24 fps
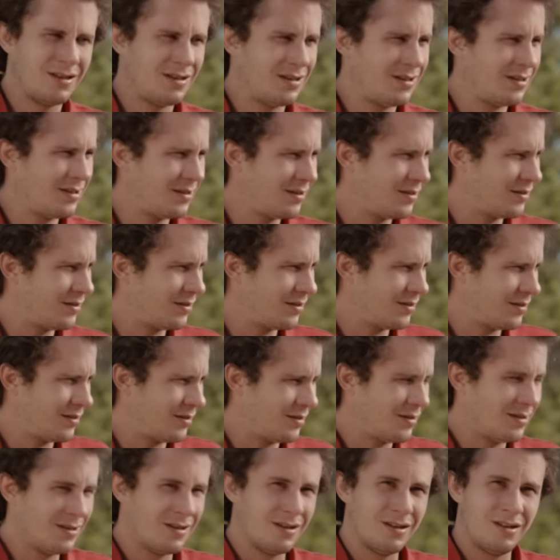
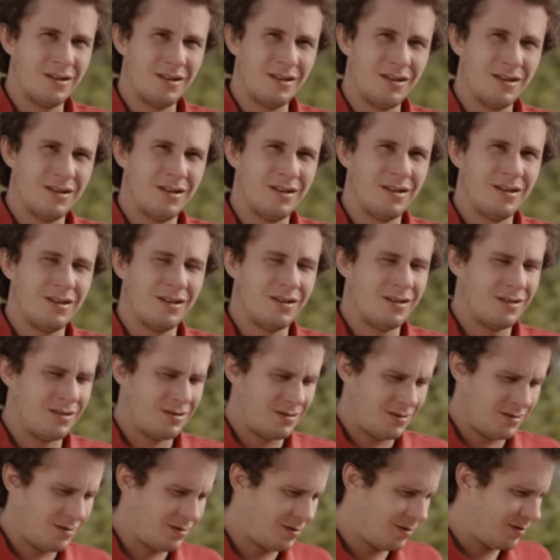
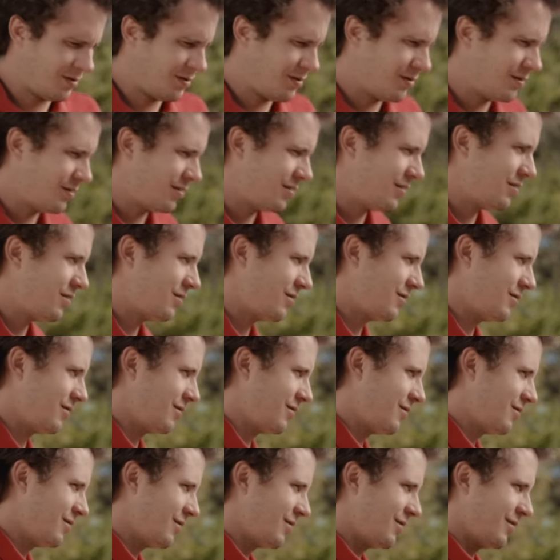
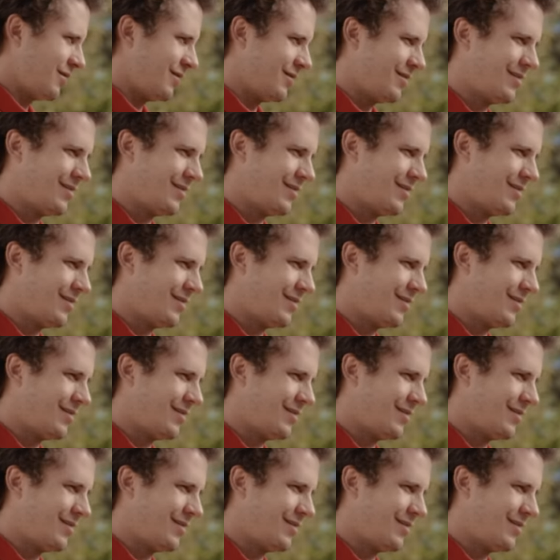[no speech]